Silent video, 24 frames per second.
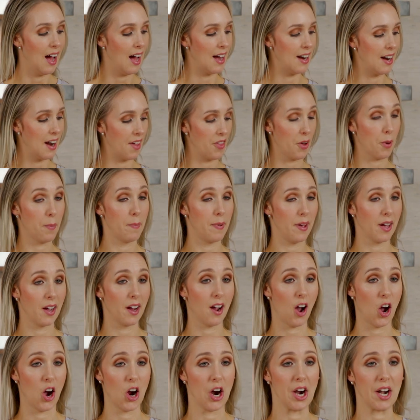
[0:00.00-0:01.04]
Another big
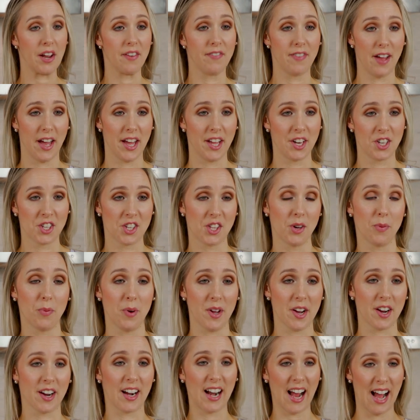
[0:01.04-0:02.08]
hearty veg that
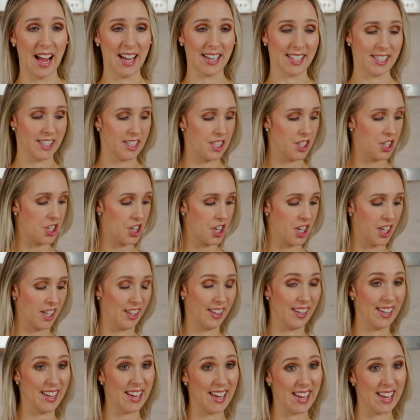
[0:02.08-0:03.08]
we are gonna add to this chili